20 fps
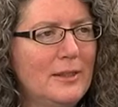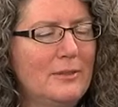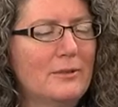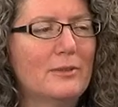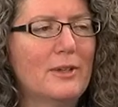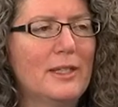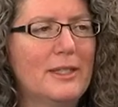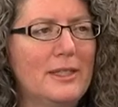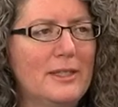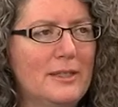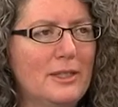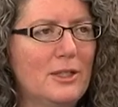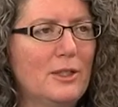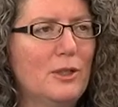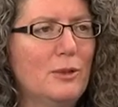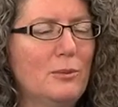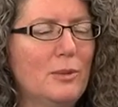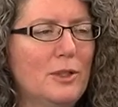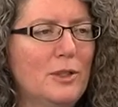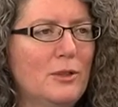and ready to
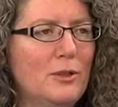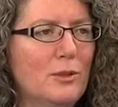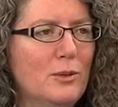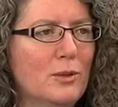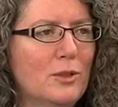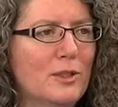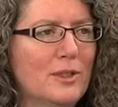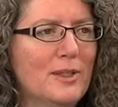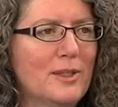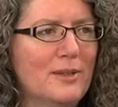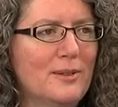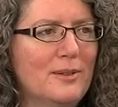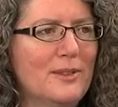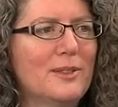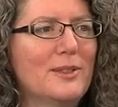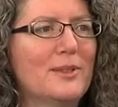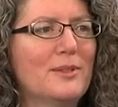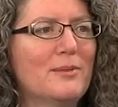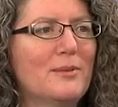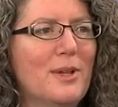open the doors
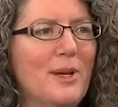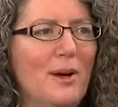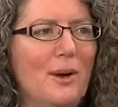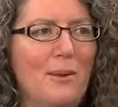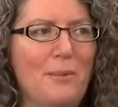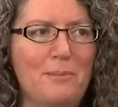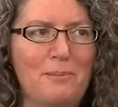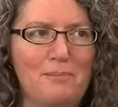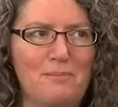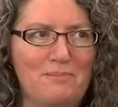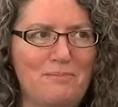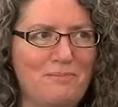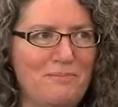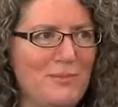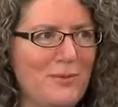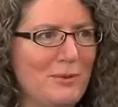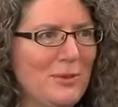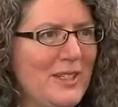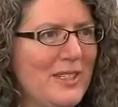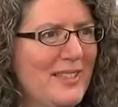just
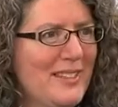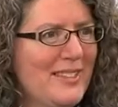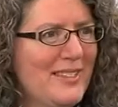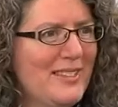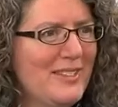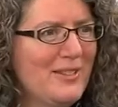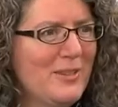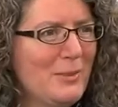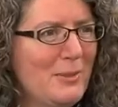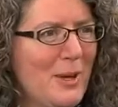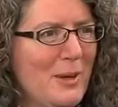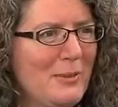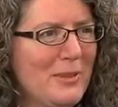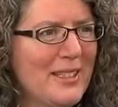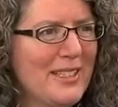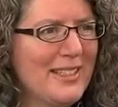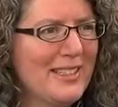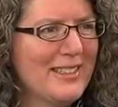ready to serve the public.